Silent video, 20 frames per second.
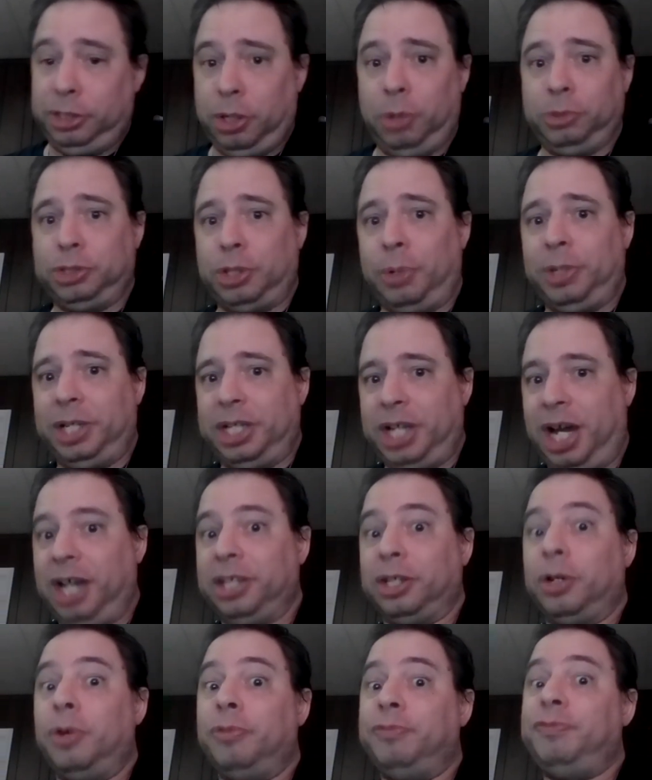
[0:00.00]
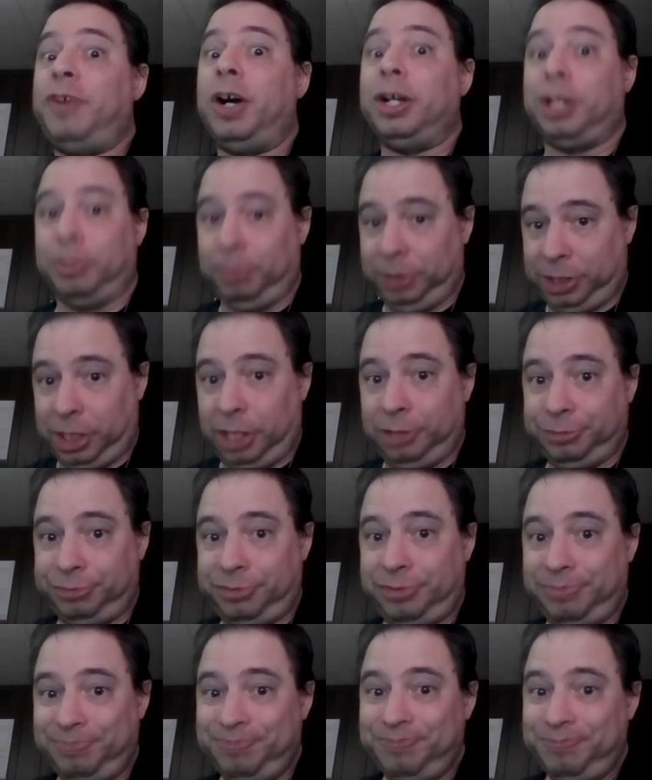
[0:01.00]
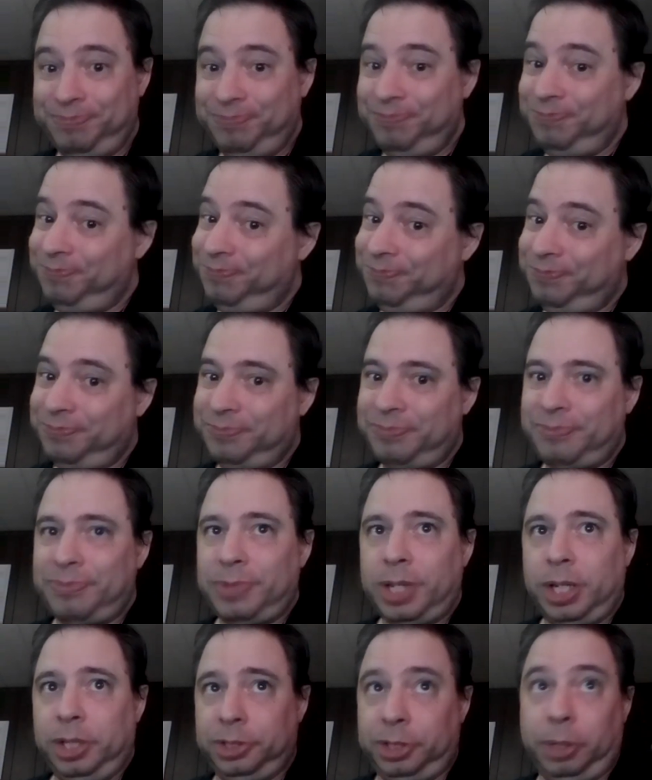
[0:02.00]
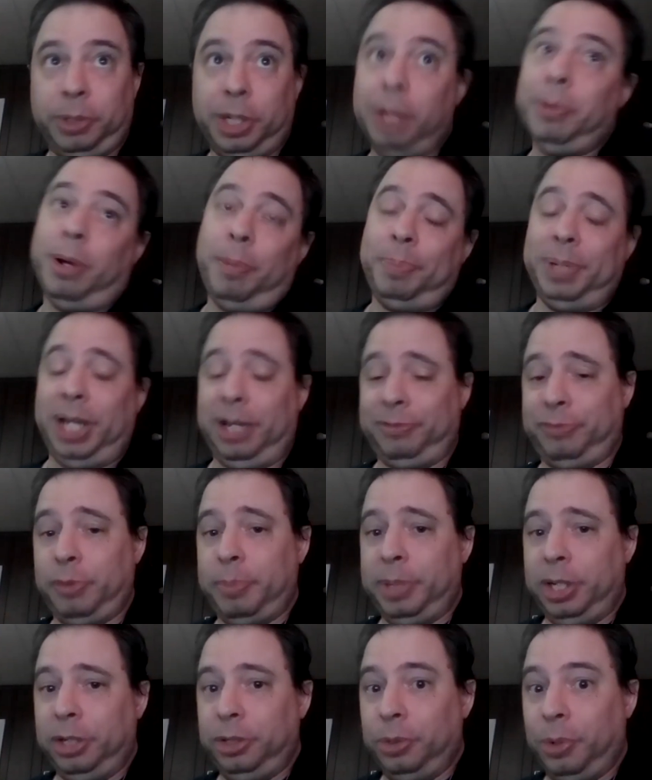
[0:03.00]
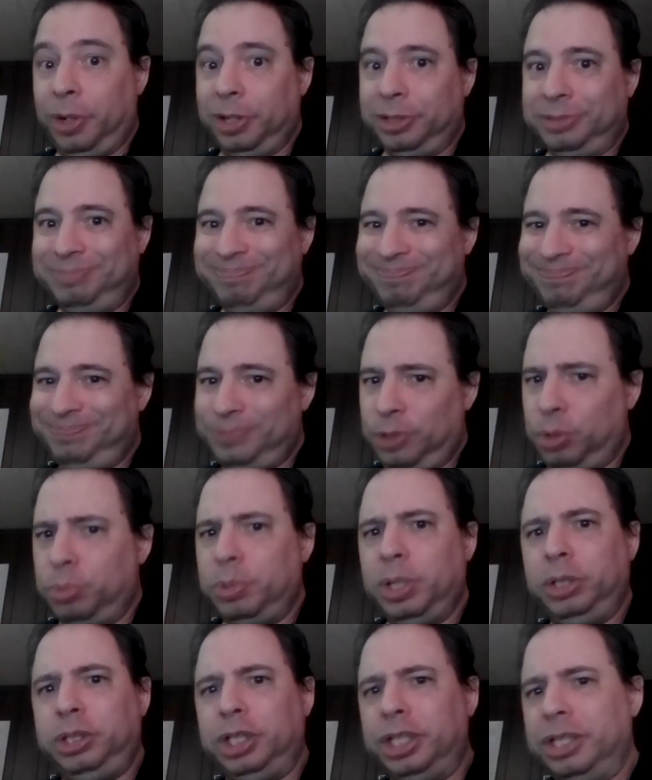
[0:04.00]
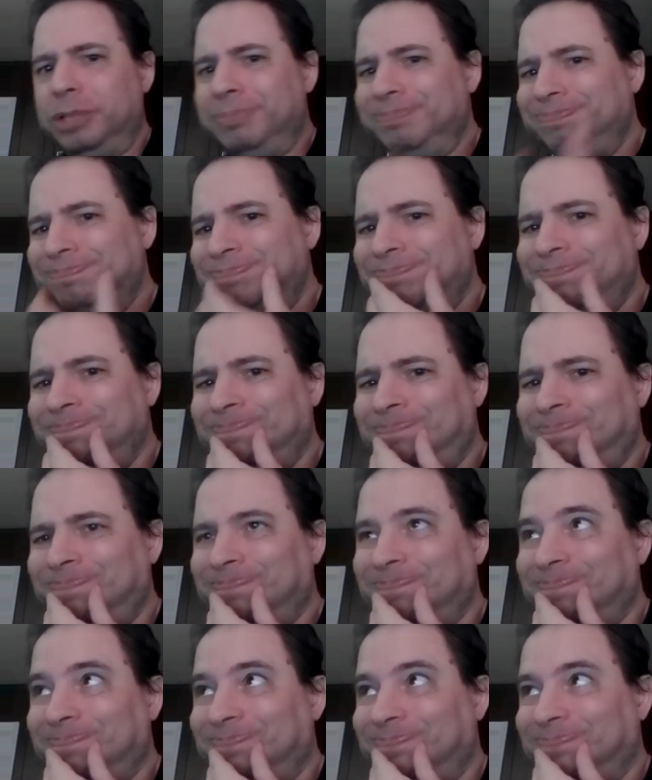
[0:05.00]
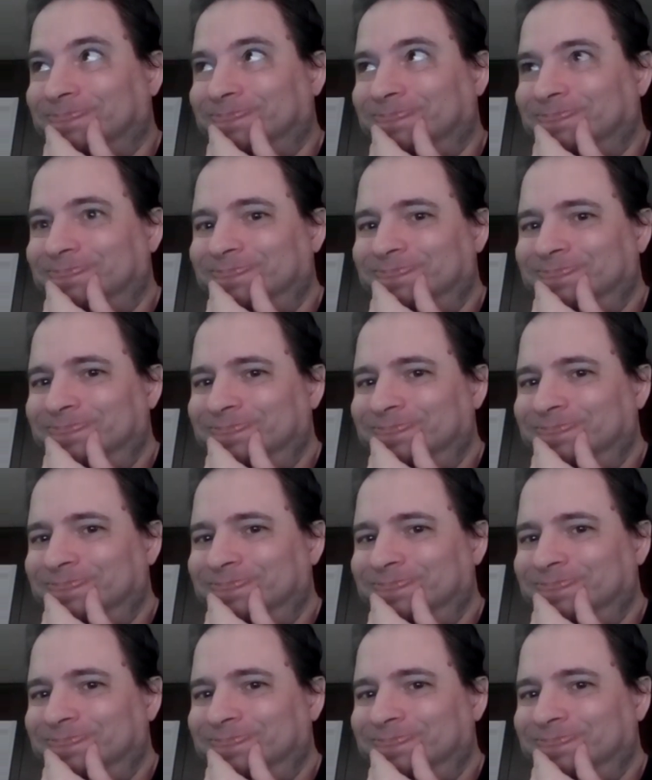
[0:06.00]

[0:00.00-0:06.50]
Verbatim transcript: he told Tony Khan to go fuck himself. So he won't be at Forbidden Door. Or oh, will he? Hmm.